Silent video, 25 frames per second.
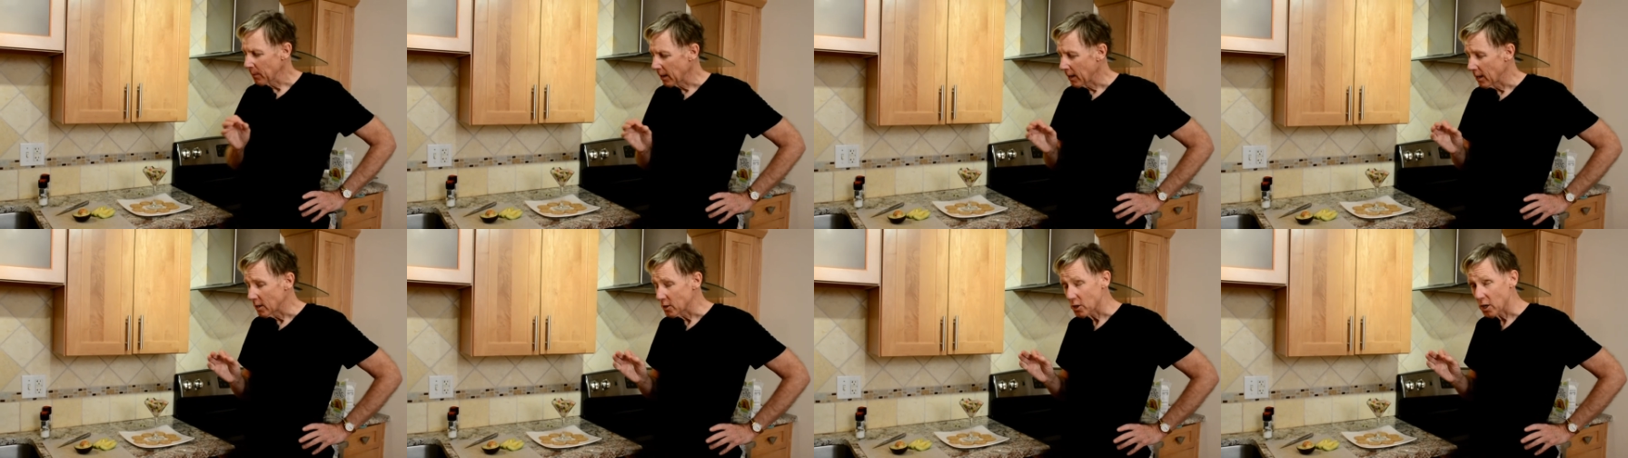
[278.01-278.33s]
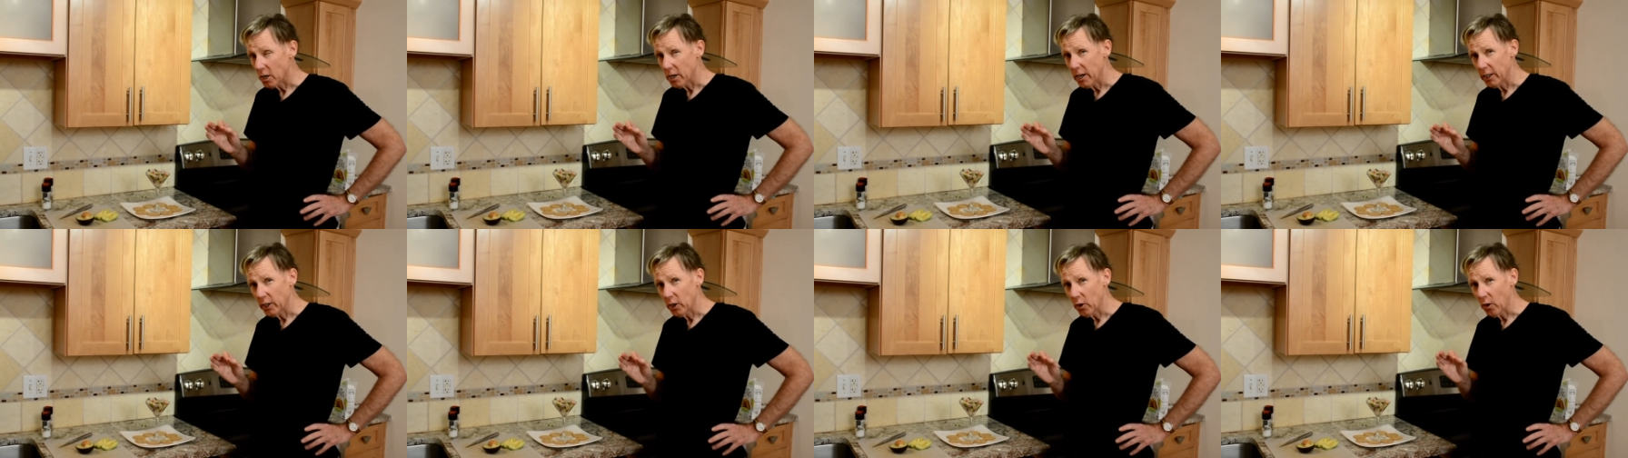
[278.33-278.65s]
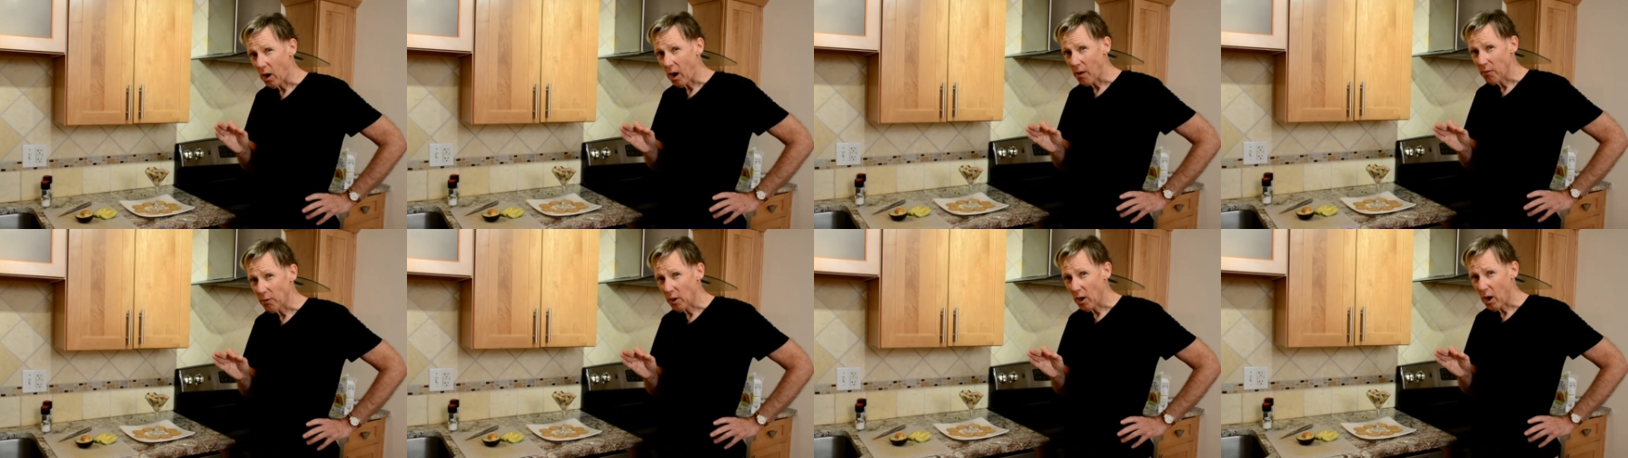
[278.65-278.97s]
is to take your
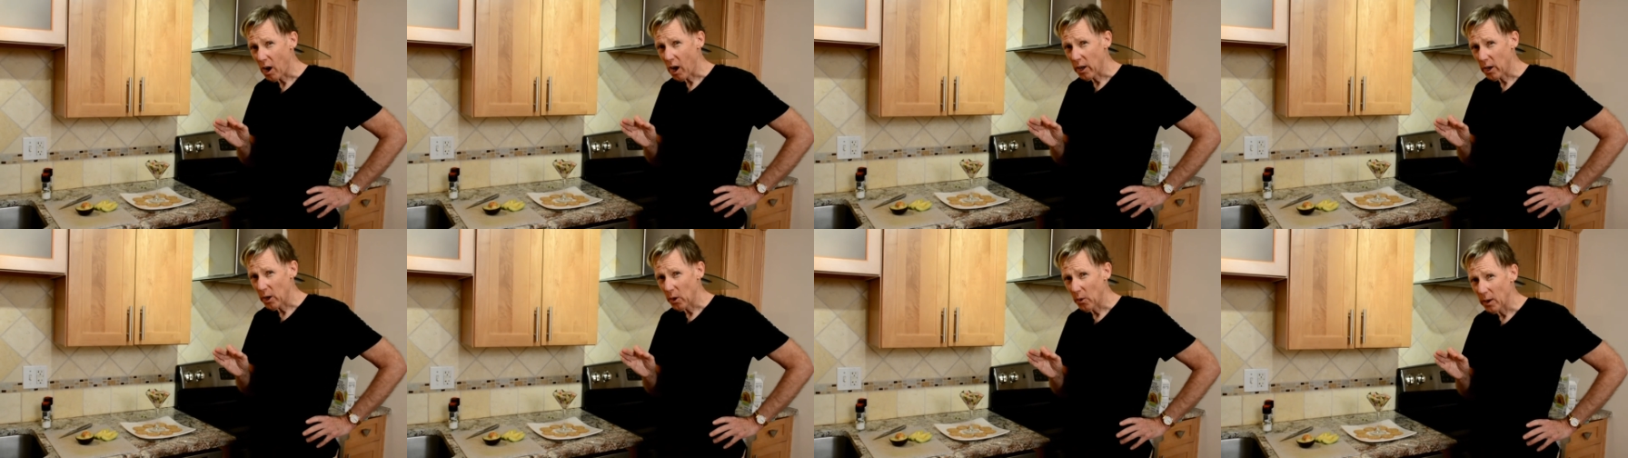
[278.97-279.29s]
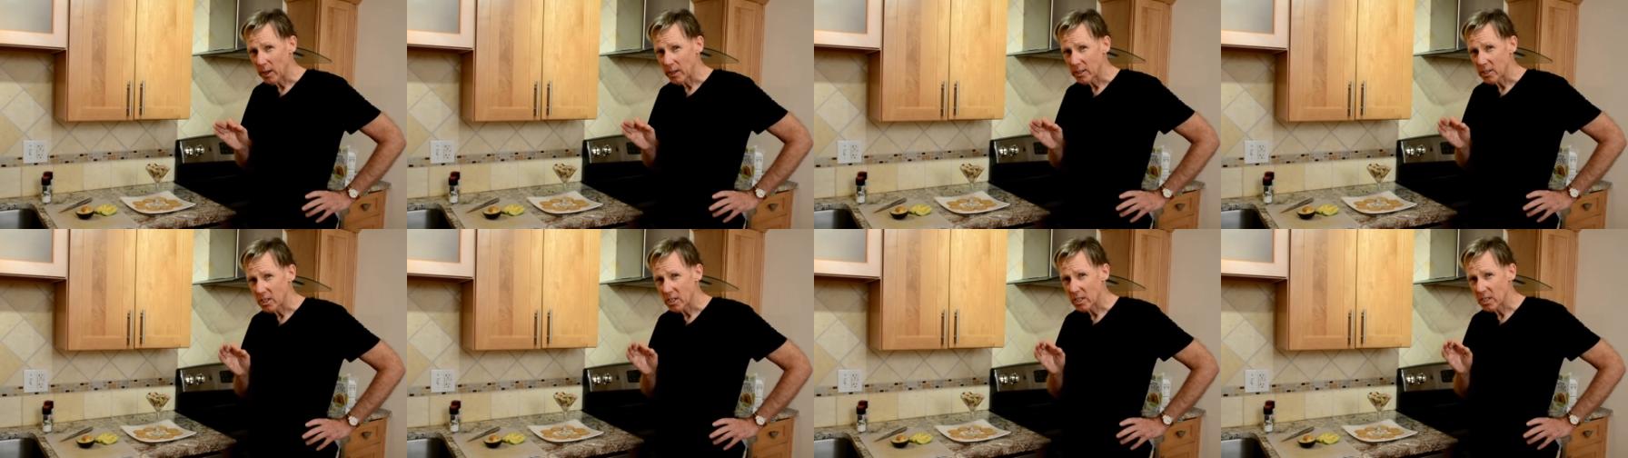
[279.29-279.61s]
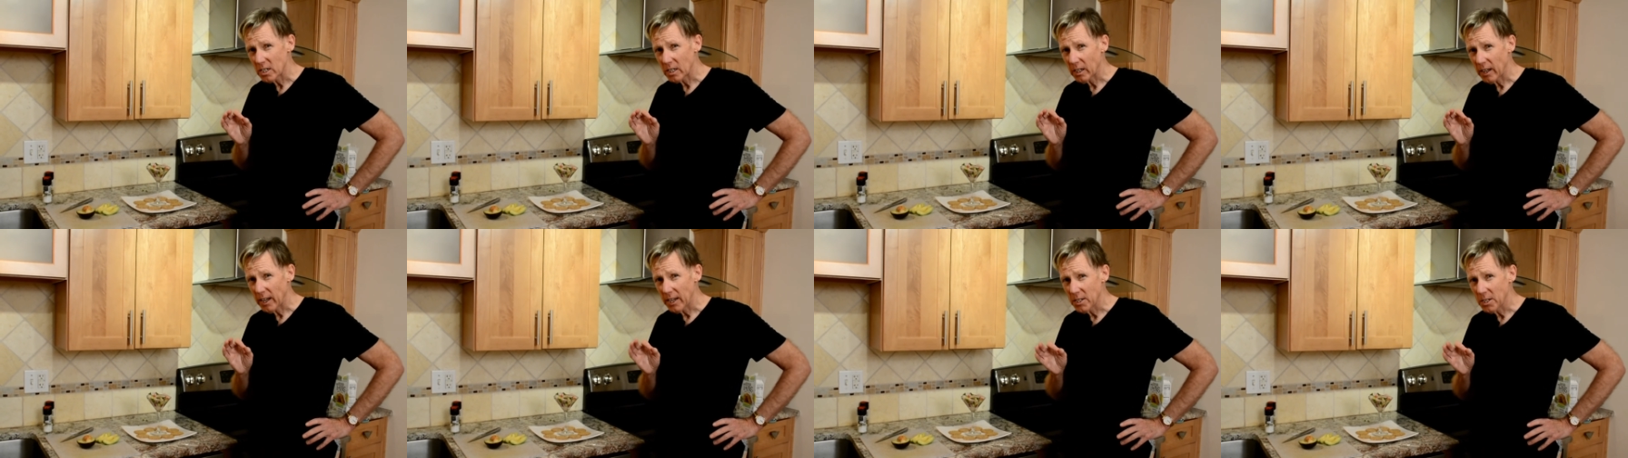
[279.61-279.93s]
avocado and
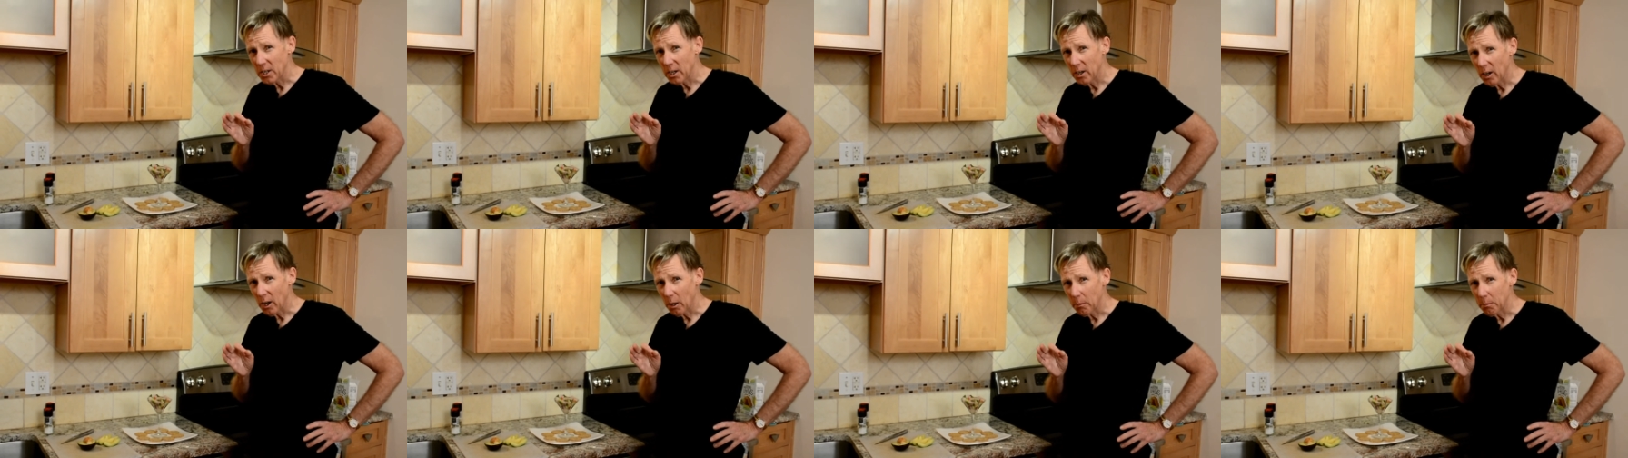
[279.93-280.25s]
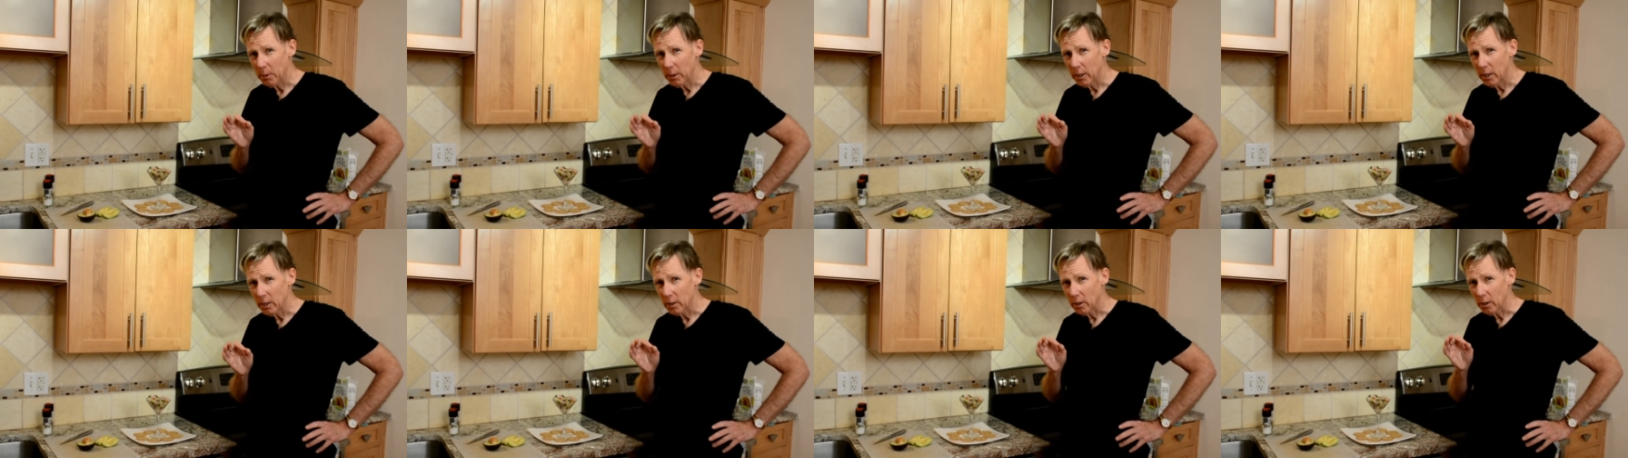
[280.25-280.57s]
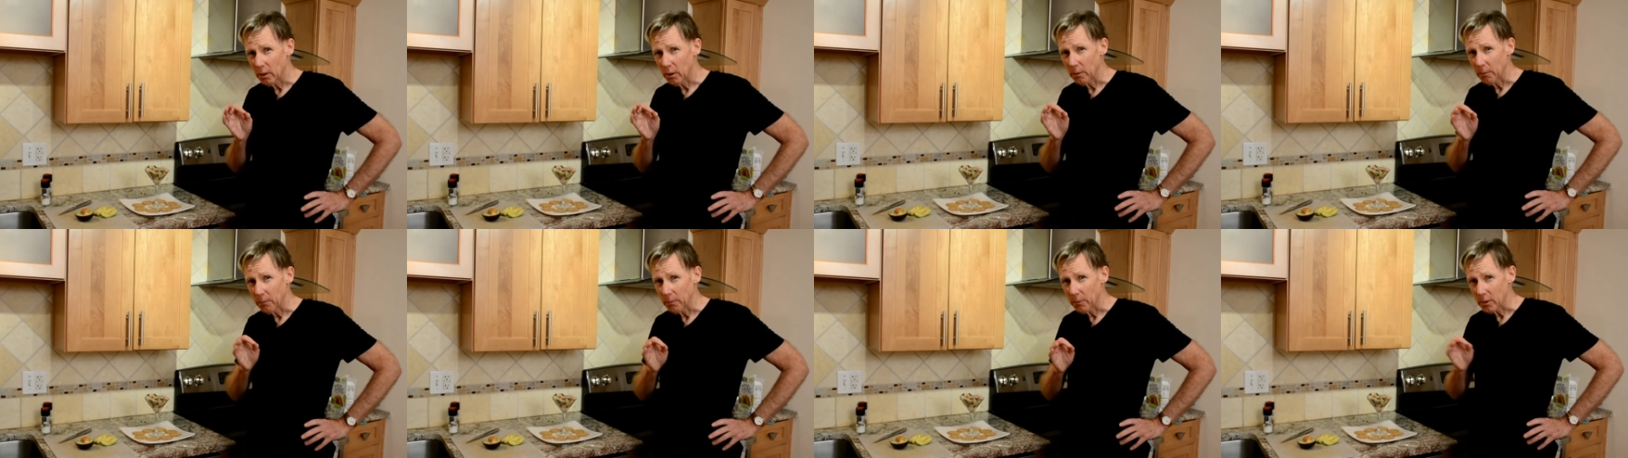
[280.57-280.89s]
slice it up
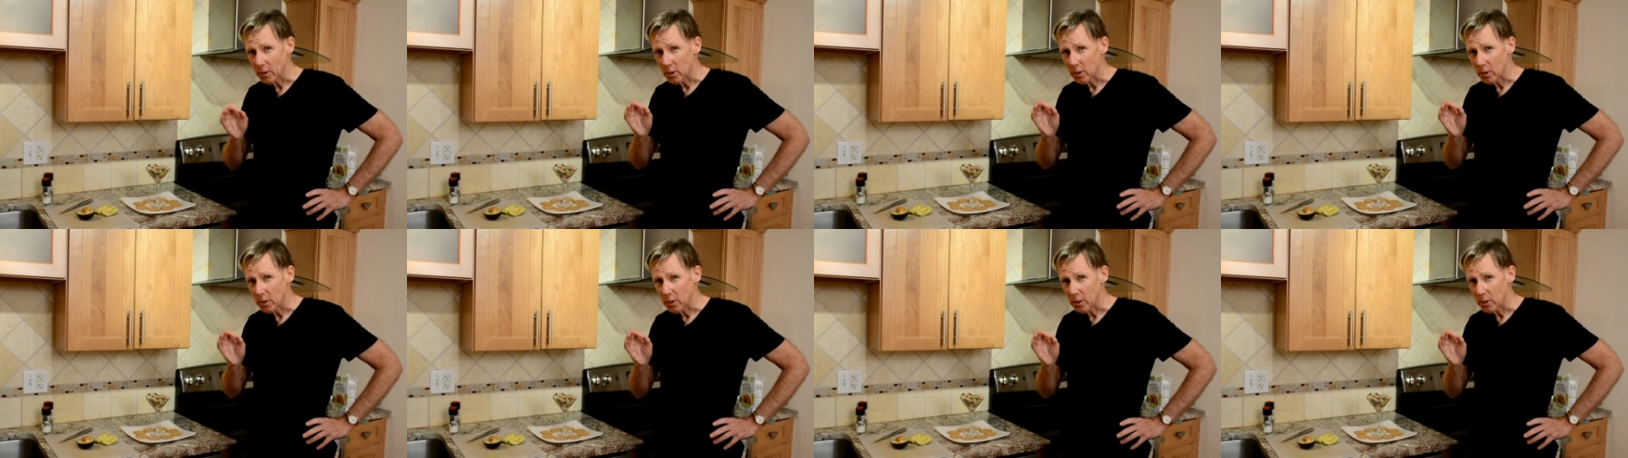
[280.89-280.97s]
into